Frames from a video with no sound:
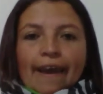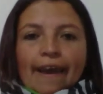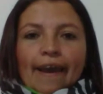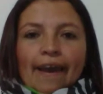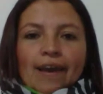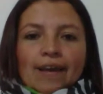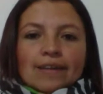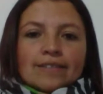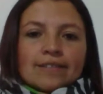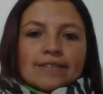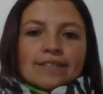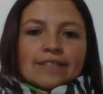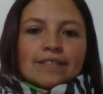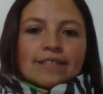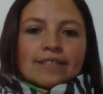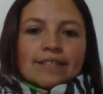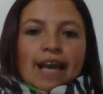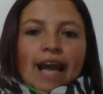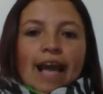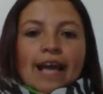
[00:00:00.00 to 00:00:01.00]
and
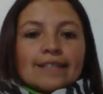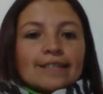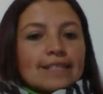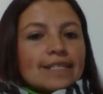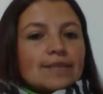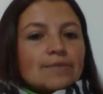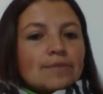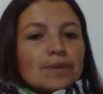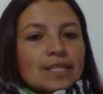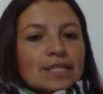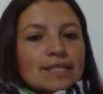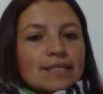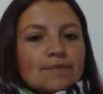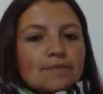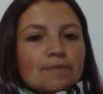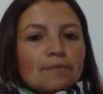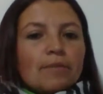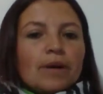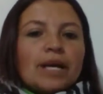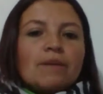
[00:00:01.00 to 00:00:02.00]
Assessment
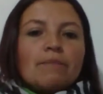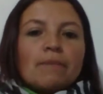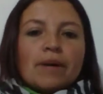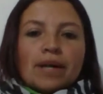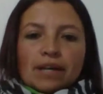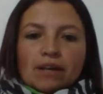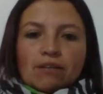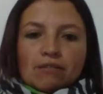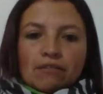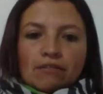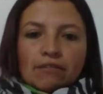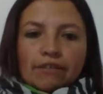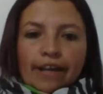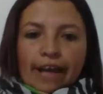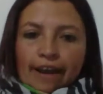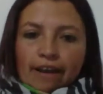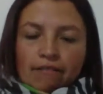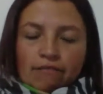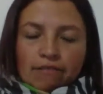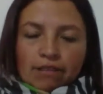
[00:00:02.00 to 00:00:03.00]
by Michael
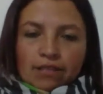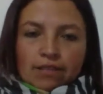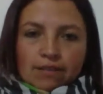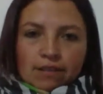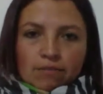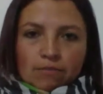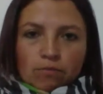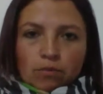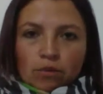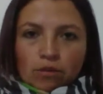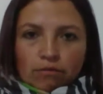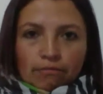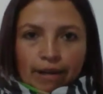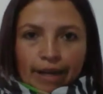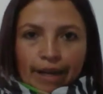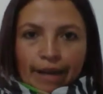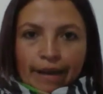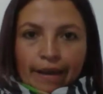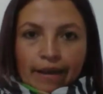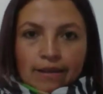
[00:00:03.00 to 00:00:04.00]
Harris and Paul
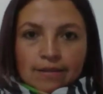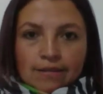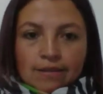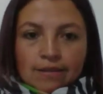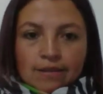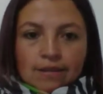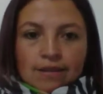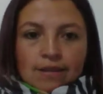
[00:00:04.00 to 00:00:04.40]
McCann.